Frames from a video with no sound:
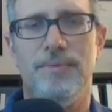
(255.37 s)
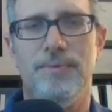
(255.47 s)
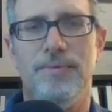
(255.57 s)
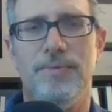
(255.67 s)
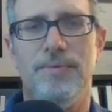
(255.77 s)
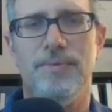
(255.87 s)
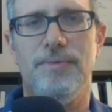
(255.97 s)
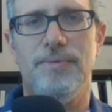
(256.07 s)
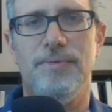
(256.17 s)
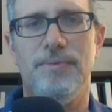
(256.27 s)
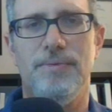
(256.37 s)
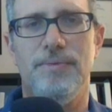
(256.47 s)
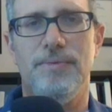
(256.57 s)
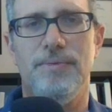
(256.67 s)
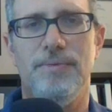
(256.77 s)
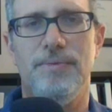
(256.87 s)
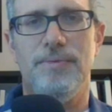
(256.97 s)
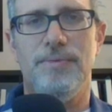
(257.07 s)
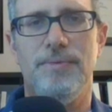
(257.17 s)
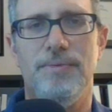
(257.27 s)

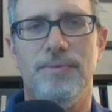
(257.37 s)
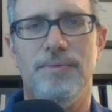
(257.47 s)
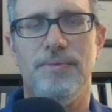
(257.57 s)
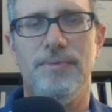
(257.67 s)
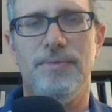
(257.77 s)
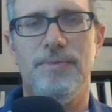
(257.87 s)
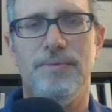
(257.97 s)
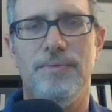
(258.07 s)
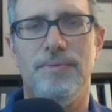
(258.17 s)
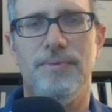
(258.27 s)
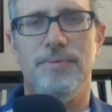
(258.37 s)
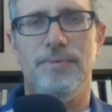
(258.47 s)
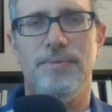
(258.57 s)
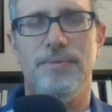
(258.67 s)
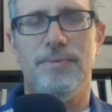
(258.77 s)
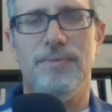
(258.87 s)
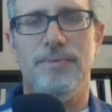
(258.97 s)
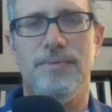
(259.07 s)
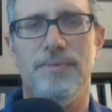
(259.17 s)
This person isn't speaking.